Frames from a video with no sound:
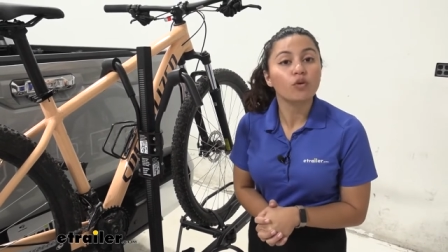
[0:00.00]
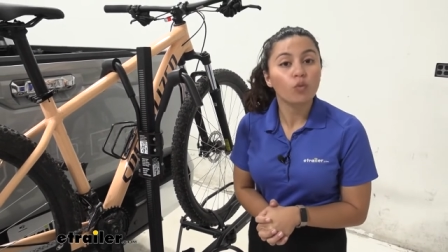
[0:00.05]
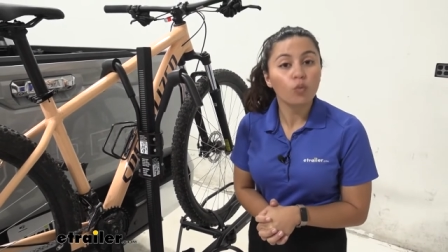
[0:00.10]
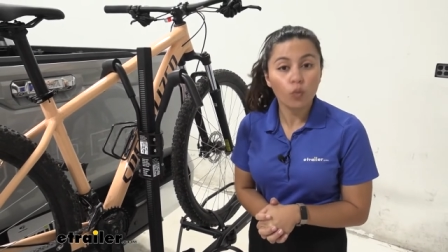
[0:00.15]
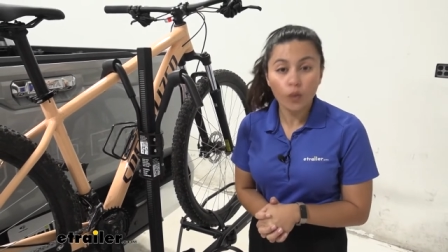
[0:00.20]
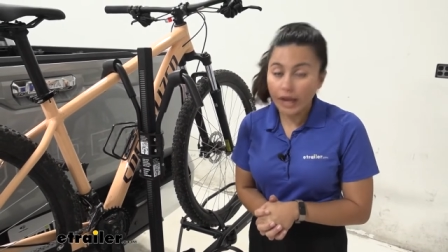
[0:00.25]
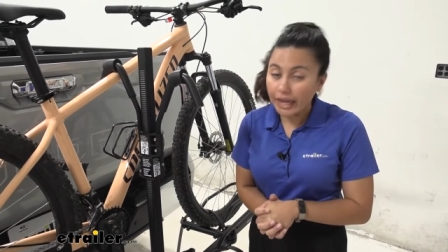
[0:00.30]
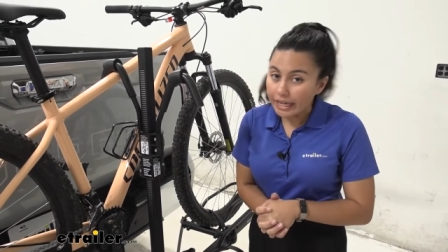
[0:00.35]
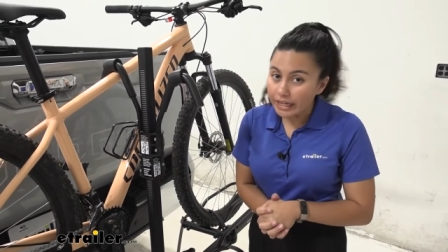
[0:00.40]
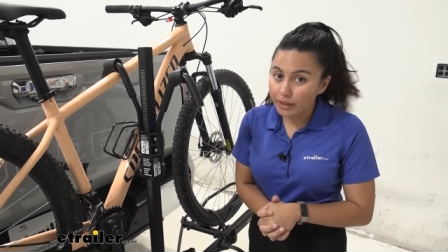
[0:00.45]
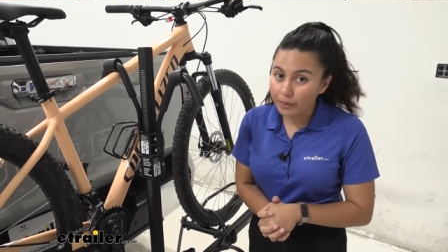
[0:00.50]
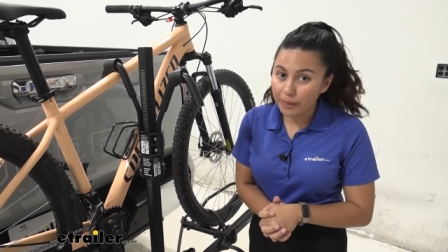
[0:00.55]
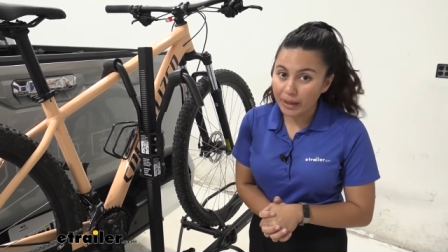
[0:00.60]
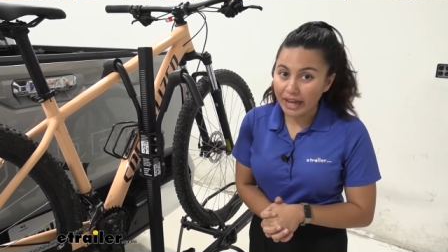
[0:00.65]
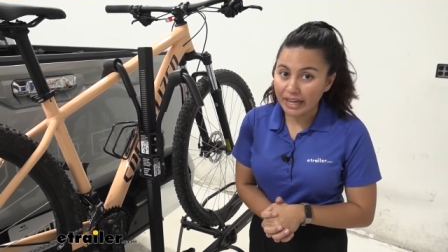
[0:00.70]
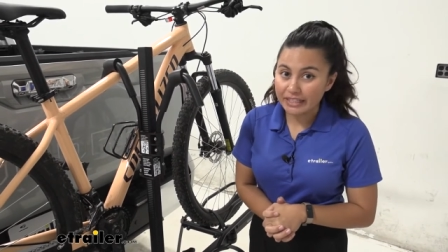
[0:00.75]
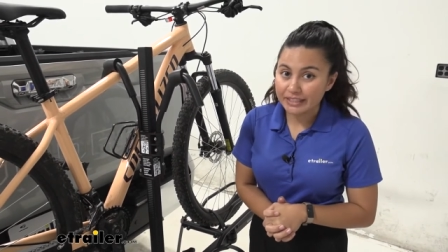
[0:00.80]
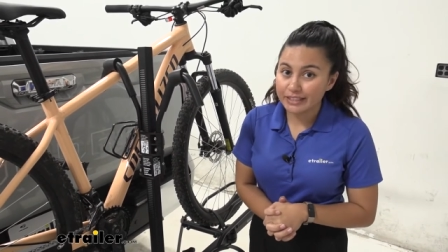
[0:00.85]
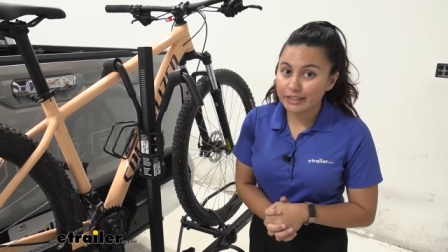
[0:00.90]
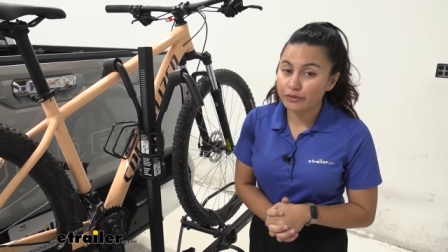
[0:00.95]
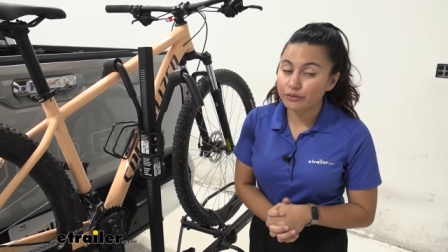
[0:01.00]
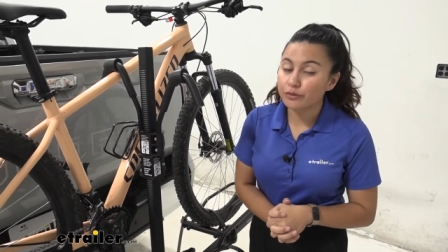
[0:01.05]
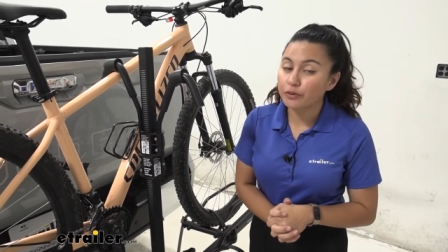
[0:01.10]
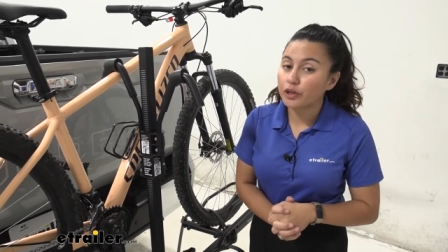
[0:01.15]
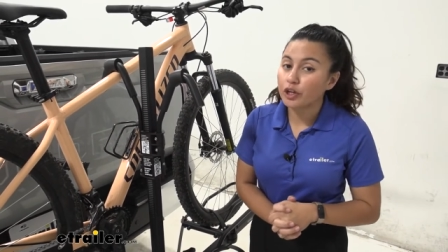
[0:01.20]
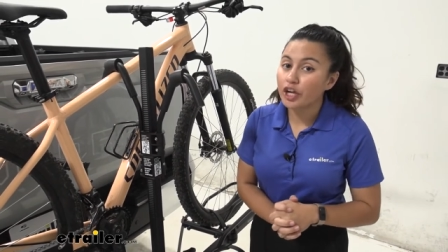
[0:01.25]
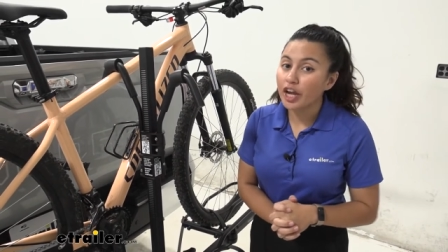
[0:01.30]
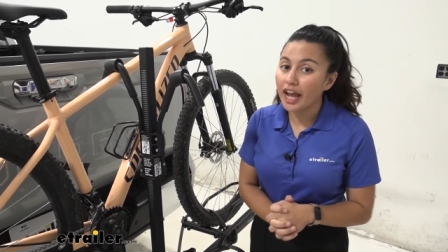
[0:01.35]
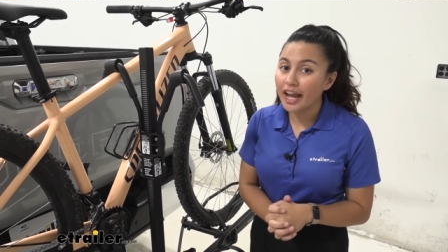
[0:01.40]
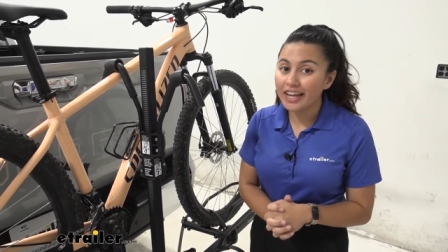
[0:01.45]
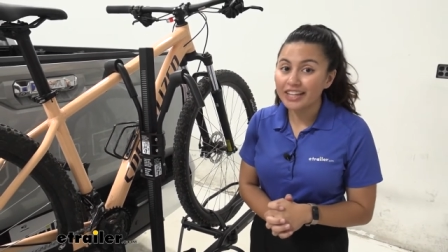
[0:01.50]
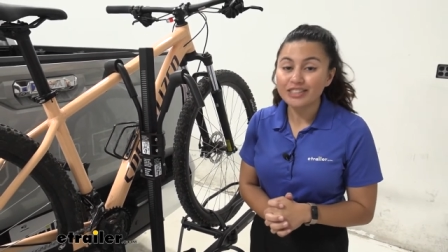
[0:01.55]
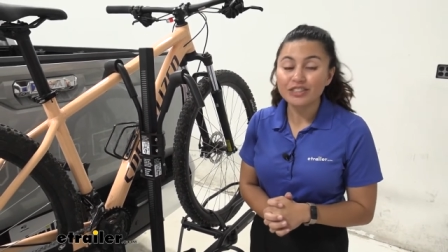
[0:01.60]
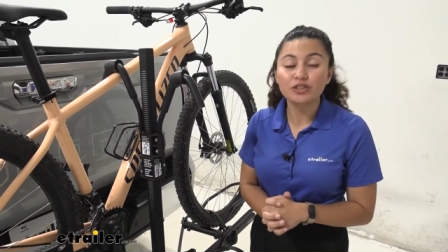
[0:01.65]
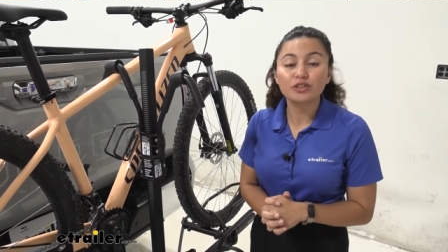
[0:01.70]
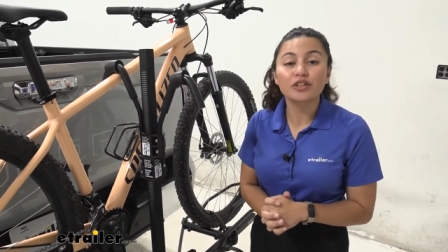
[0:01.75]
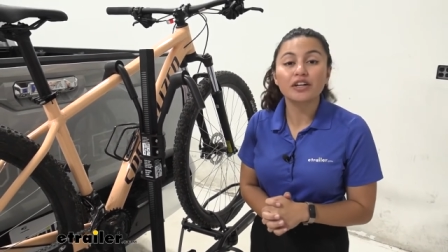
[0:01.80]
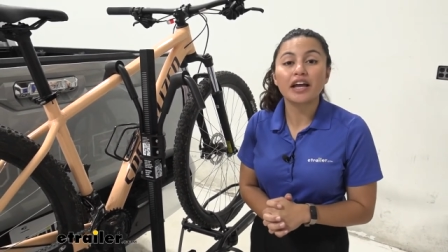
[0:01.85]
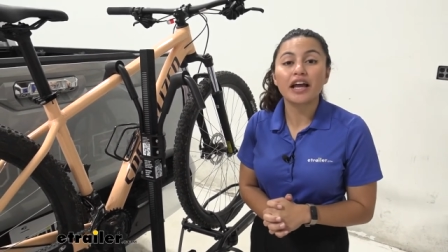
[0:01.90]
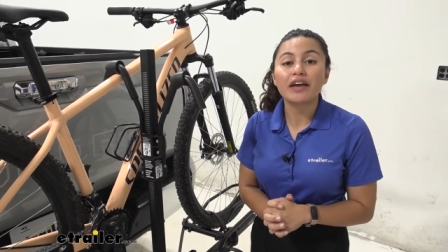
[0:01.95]
weight capacity for your
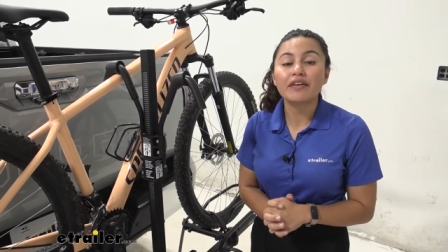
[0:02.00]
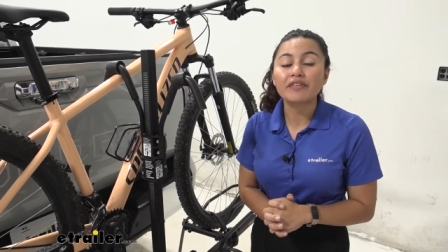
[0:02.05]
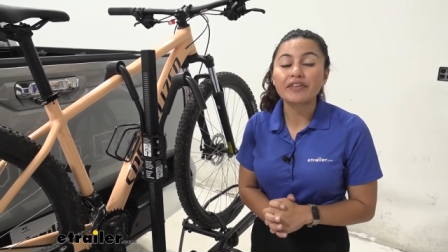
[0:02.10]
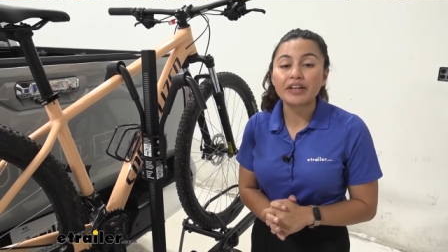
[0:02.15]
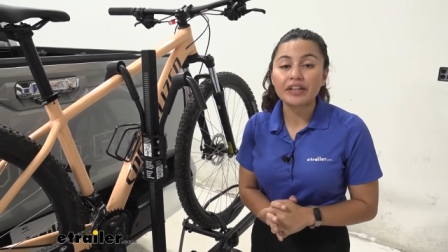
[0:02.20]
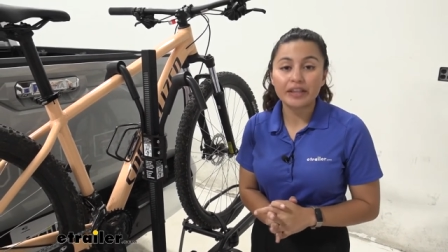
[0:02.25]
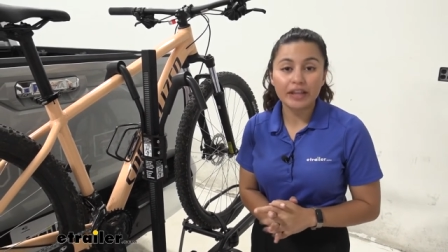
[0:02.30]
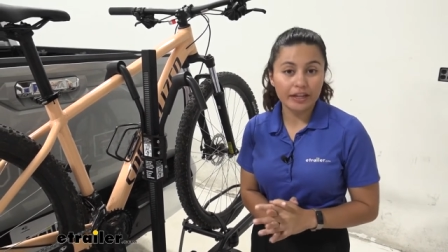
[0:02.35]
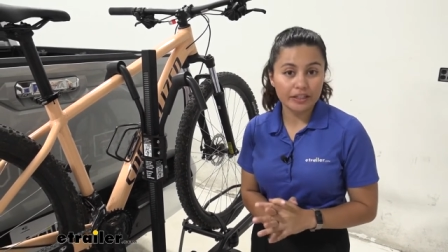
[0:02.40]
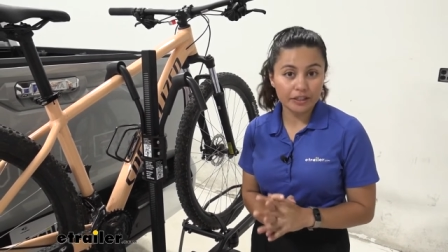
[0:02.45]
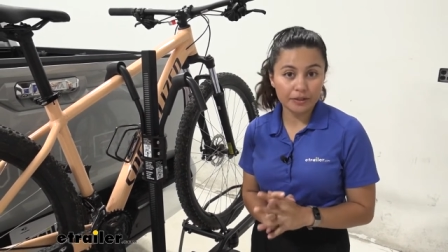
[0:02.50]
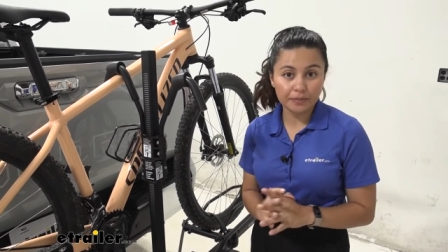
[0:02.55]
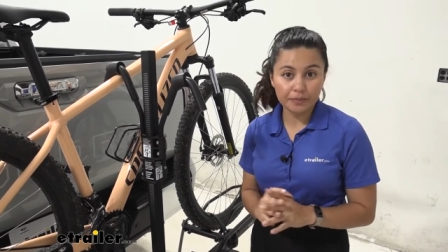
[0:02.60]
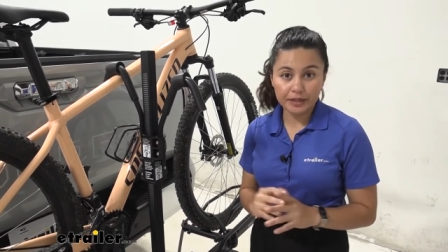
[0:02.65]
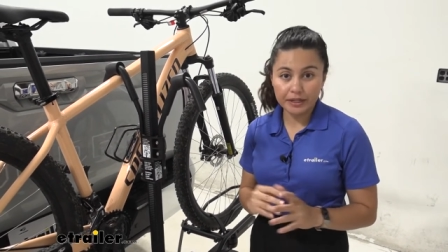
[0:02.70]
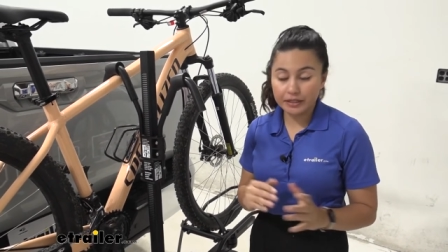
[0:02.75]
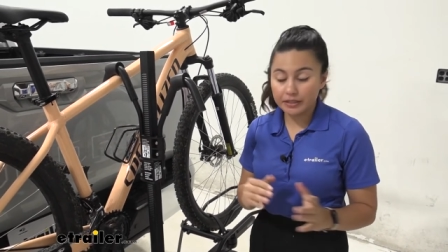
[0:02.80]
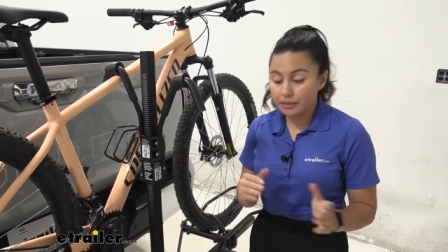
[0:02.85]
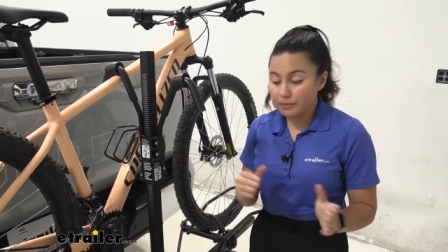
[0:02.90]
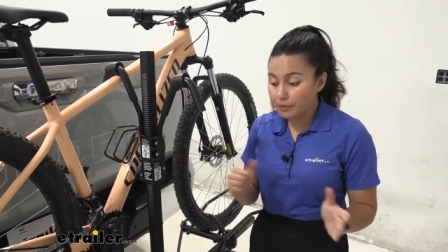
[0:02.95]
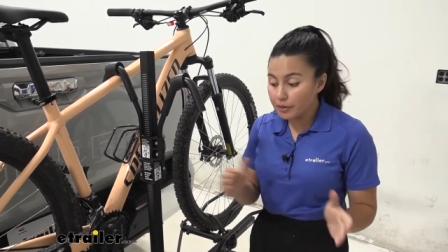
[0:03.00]
extra heavy electric bikes,